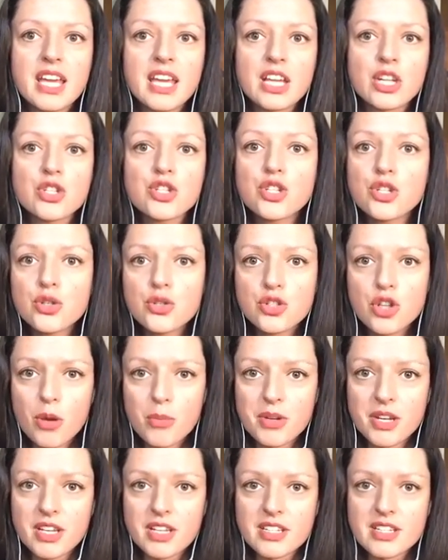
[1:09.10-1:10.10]
too
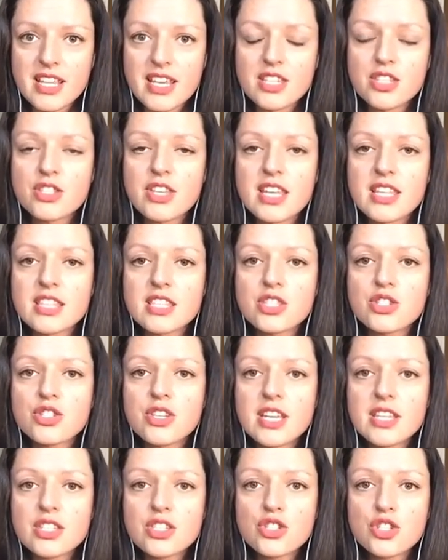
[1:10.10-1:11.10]
dominant.
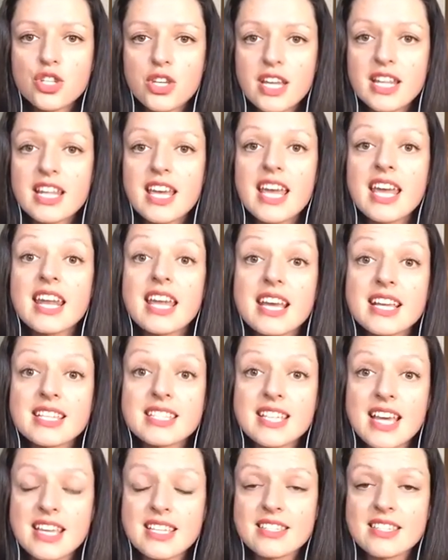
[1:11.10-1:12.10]
It's in
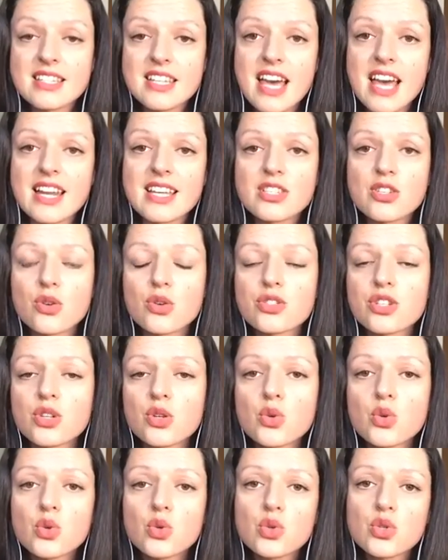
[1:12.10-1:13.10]
excess today, and it's causing
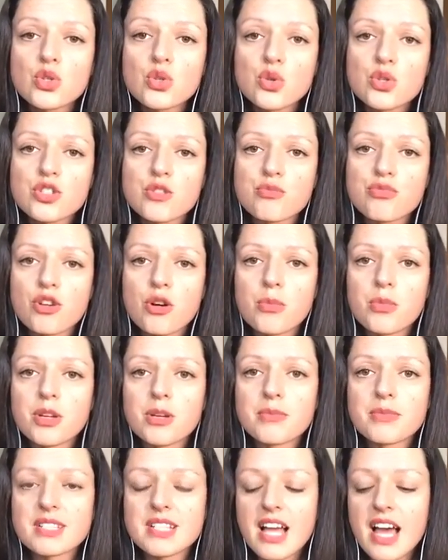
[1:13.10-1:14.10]
all sorts of
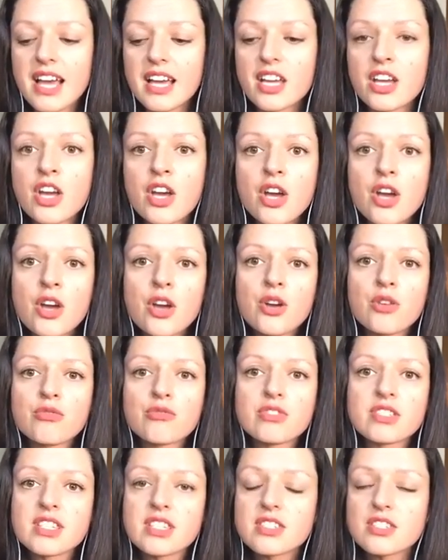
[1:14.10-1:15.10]
problems like
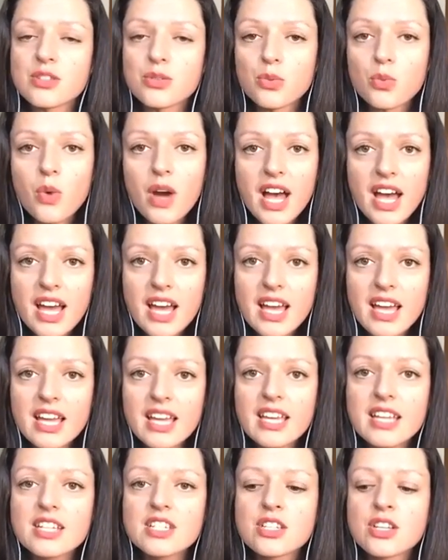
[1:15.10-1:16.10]
resistant
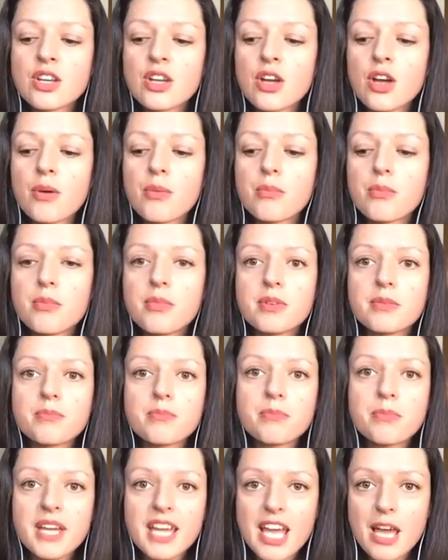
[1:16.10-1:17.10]
weight,
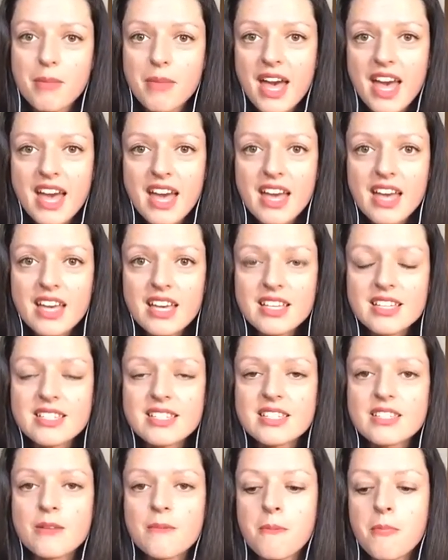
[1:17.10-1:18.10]

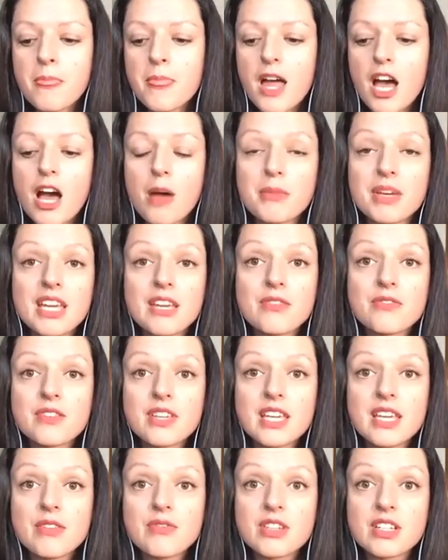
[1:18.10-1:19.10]
PMS,
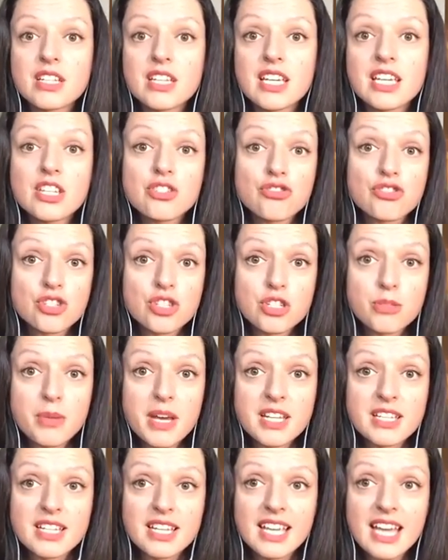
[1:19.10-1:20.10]
even
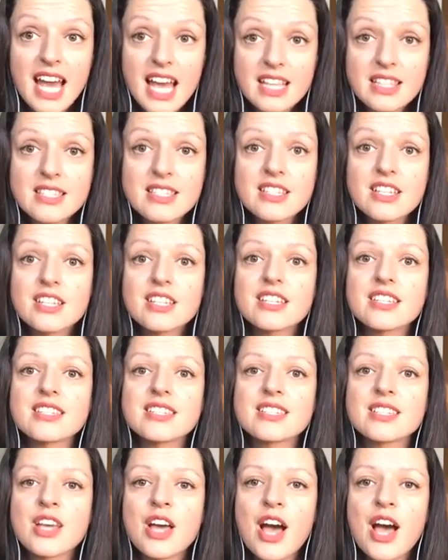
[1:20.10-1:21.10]
estrogen-dependent cancers,